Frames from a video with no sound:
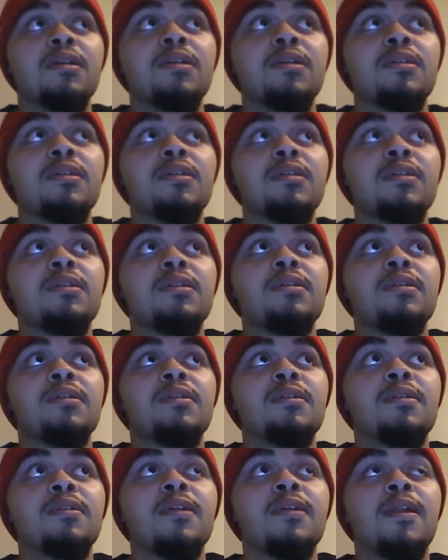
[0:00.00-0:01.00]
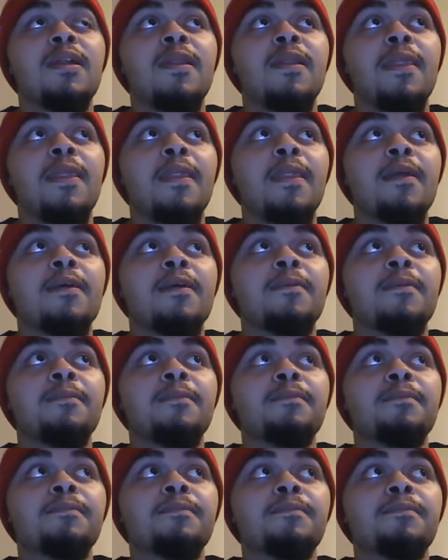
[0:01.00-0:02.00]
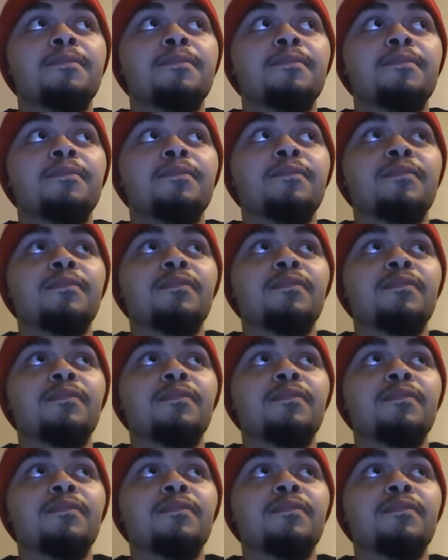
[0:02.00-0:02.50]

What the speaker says: (silence)